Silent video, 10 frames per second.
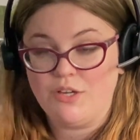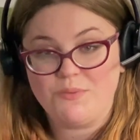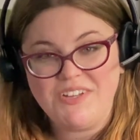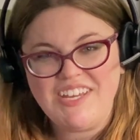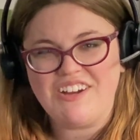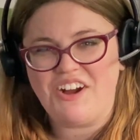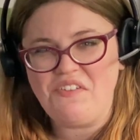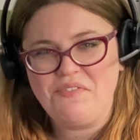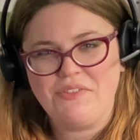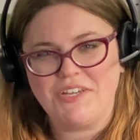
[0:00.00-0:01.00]
really
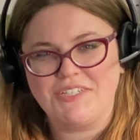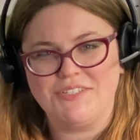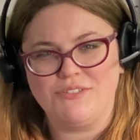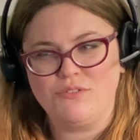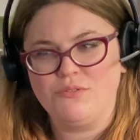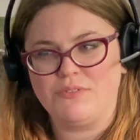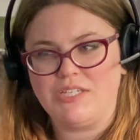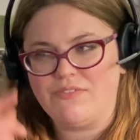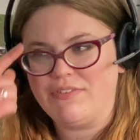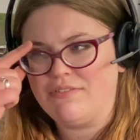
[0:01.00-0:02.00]
awful thing to do,
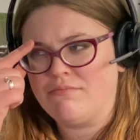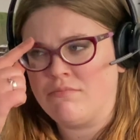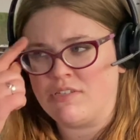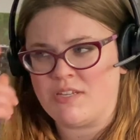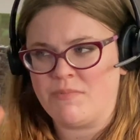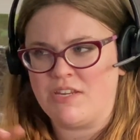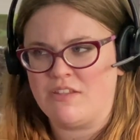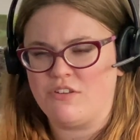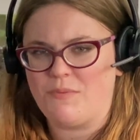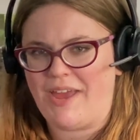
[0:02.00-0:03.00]
even to somebody
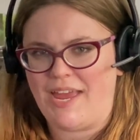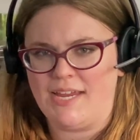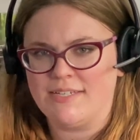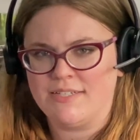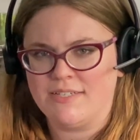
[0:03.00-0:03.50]
that you hate.